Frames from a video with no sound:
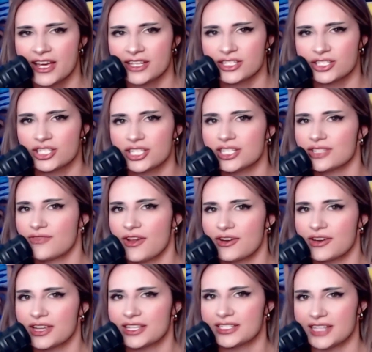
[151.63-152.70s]
So she is
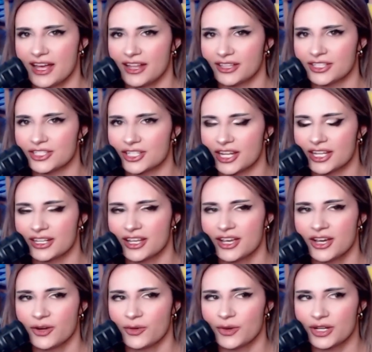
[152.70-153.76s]
very intelligent,
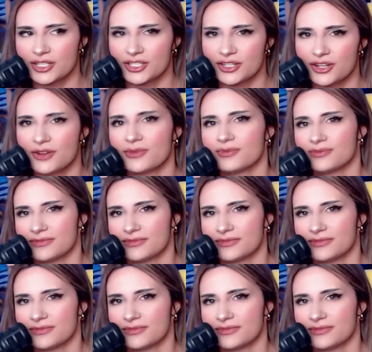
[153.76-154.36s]
which, you know,